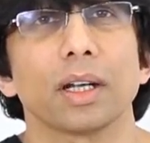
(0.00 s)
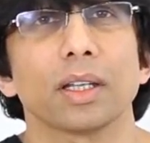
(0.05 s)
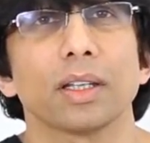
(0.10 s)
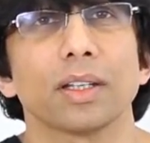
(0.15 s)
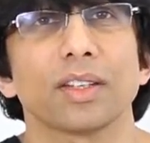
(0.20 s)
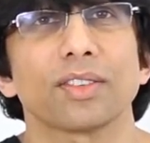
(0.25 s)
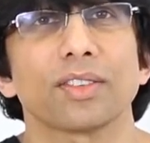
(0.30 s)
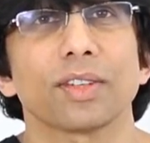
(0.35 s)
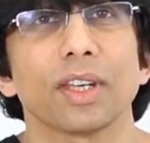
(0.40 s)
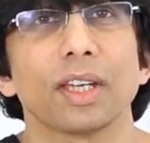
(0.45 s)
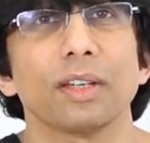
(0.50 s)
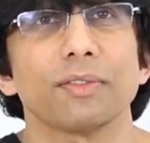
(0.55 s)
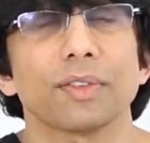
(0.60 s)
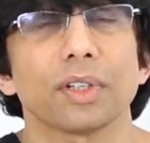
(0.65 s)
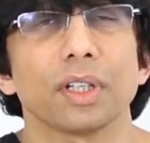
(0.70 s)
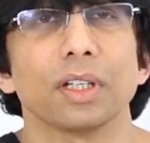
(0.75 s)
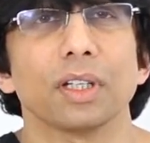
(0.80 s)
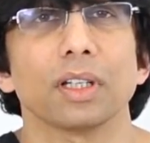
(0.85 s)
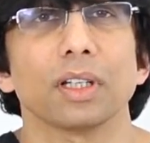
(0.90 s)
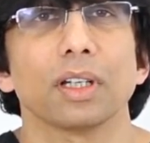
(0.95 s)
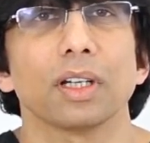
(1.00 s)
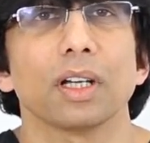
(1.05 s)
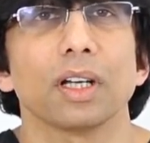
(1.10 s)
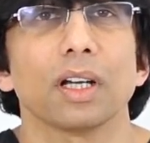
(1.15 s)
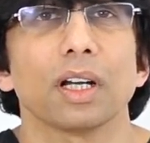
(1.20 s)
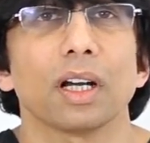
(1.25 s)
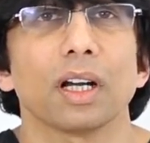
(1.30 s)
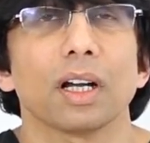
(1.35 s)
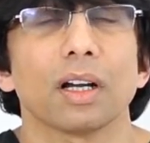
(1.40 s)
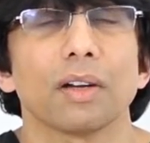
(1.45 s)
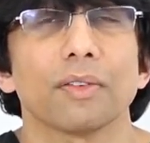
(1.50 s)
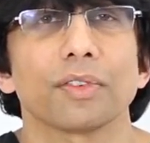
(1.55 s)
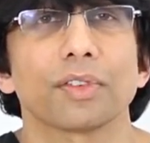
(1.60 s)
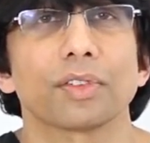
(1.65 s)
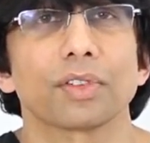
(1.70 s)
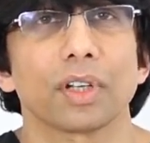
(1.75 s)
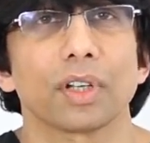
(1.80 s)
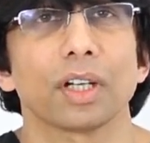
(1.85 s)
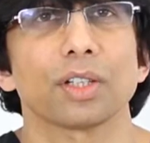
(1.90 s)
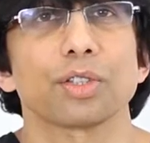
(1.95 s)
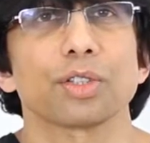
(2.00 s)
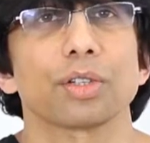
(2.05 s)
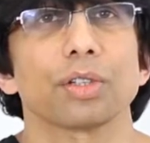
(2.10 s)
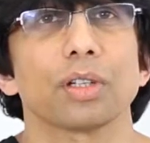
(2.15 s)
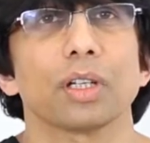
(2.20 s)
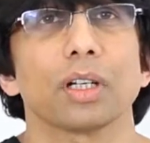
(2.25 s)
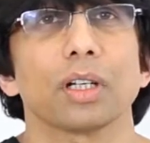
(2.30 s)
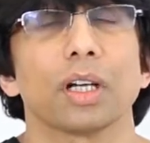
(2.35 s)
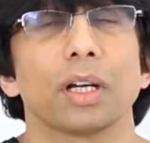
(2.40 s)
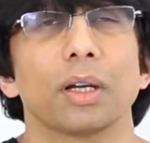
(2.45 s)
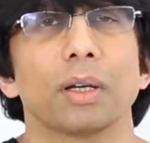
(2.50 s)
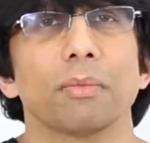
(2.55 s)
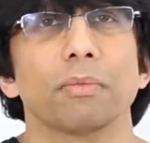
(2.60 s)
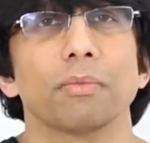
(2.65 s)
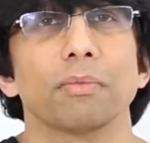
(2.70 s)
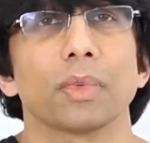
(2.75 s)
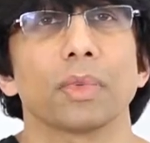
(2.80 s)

the safety of such a,